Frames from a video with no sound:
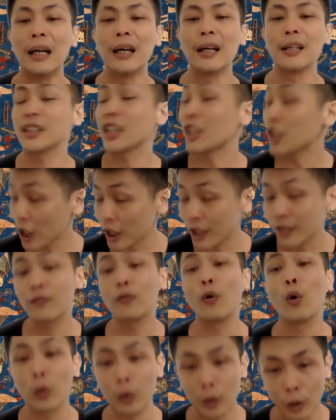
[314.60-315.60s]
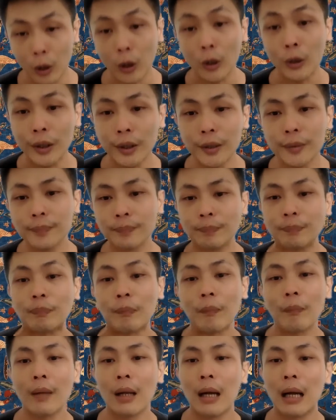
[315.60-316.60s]
such as folklore,
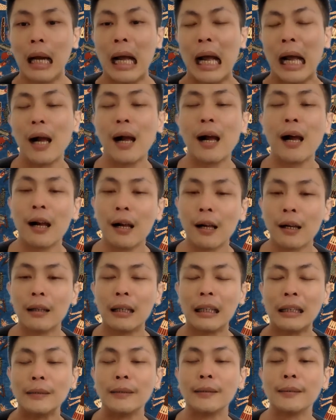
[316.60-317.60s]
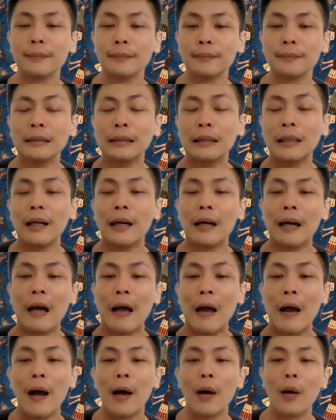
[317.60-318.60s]
and
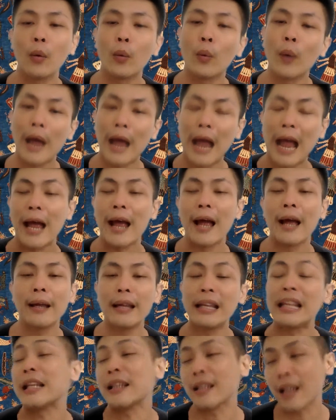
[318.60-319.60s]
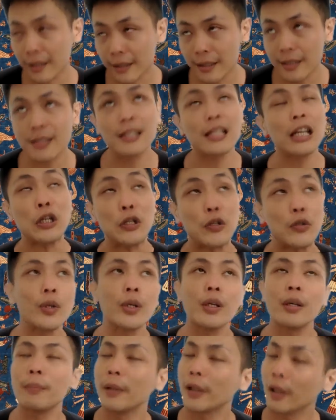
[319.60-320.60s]
where in the 19th
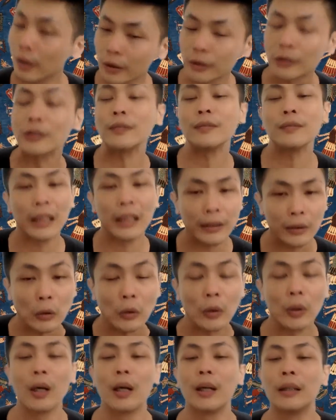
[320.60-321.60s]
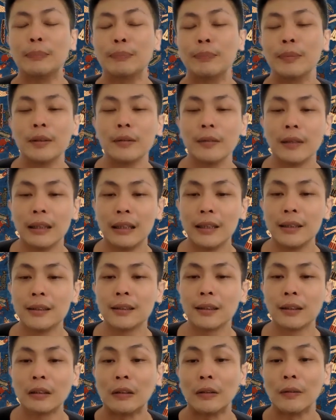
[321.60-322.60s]
century, because of like imperialist
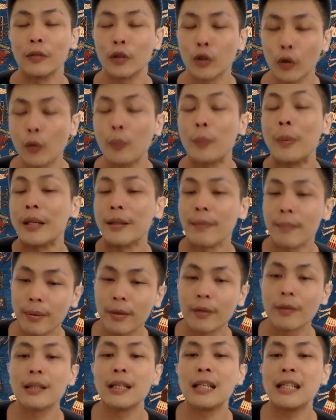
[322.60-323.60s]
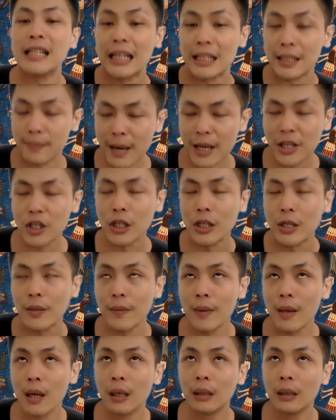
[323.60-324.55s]
sort of European imperialist expansion,